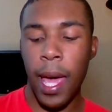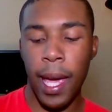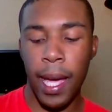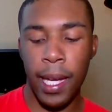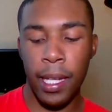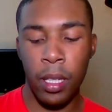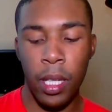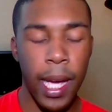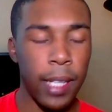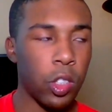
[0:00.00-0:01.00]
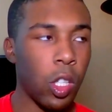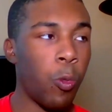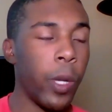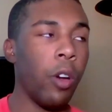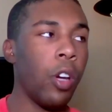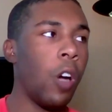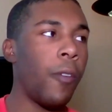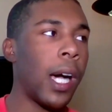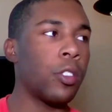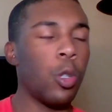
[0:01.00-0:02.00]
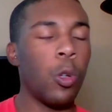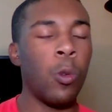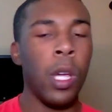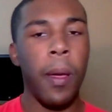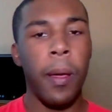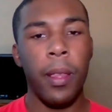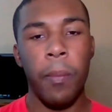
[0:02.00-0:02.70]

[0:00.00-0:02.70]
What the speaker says: And yeah, so we don't know if also